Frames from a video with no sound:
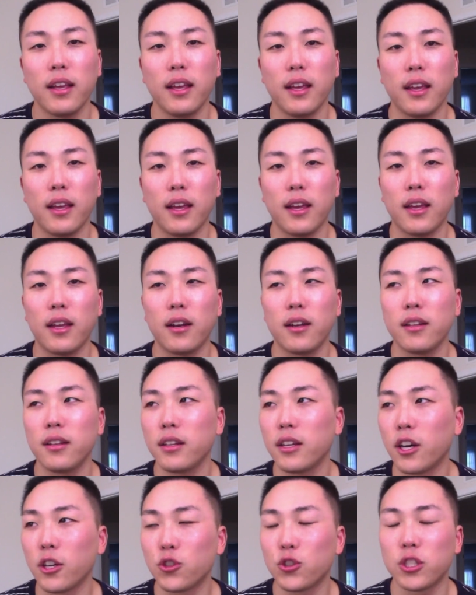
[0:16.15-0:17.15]
in
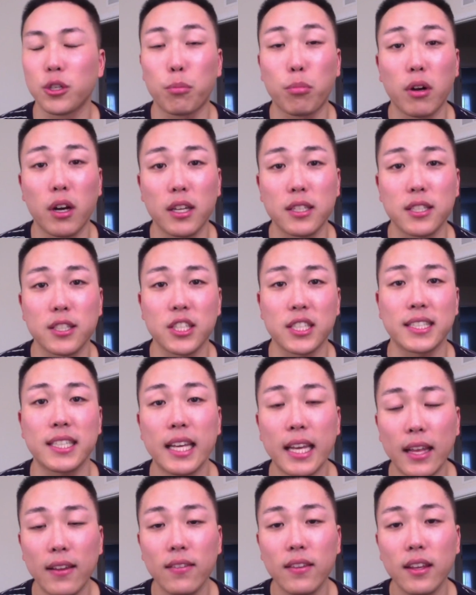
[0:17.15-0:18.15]
countries abroad such as
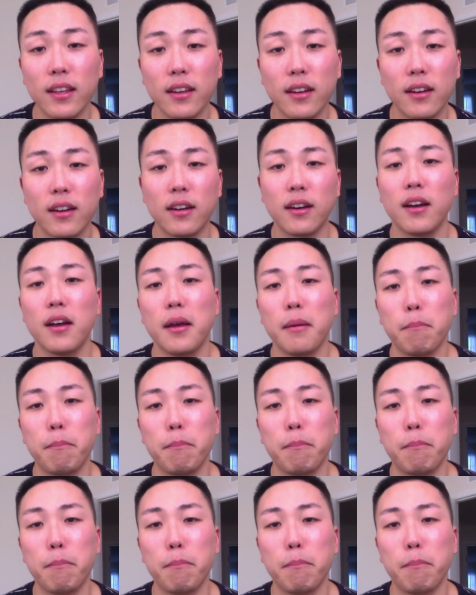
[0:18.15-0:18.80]
India,